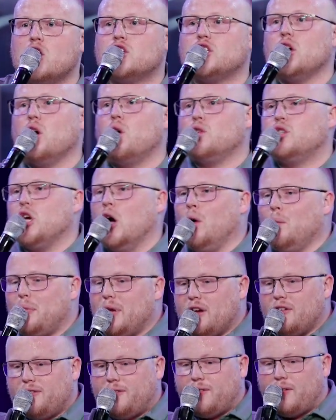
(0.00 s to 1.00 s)
So don't
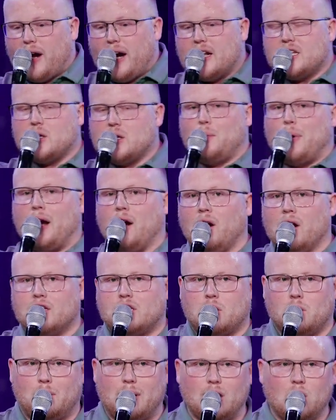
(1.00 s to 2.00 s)
be afraid as a parent
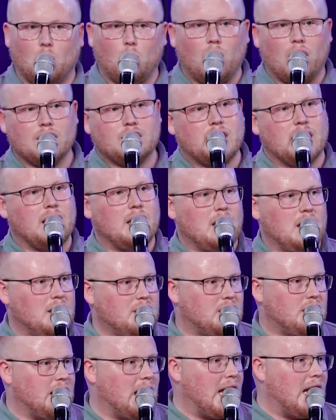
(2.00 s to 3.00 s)
to be the one to
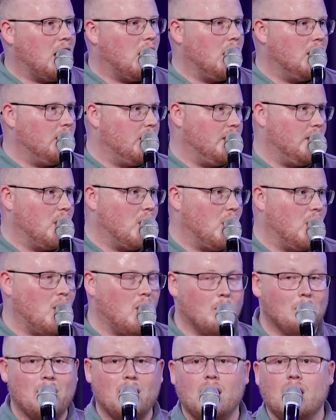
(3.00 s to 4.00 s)
initiate honor in the
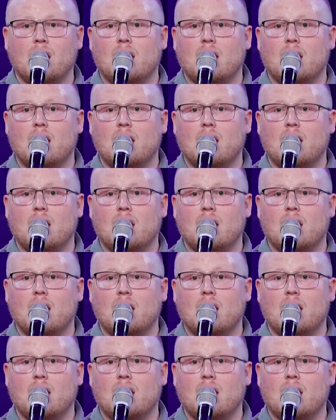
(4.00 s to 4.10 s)
home.